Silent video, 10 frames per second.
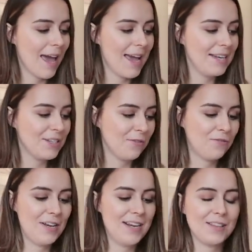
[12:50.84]
hate
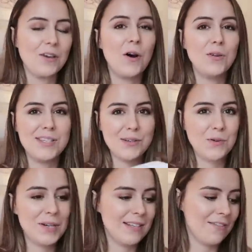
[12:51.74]
feeling the cold, so I
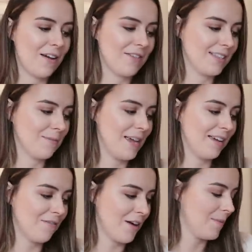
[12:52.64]
always love having
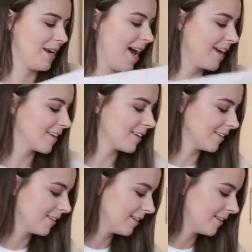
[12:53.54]
something around my neck.